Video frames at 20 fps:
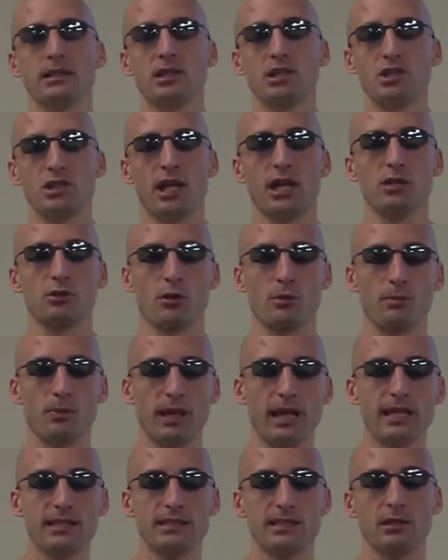to change our
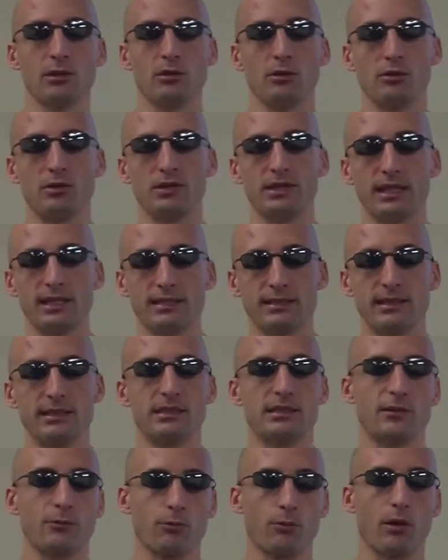pacing or
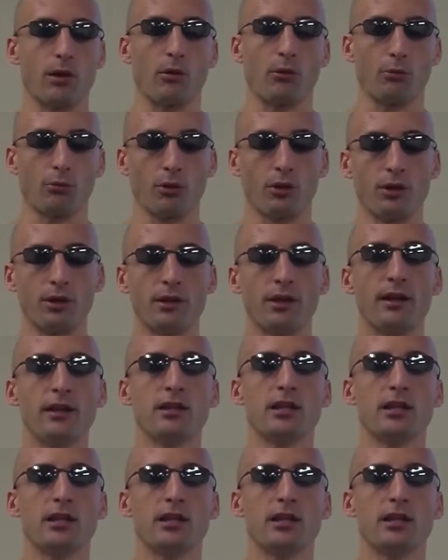distance if we're on a run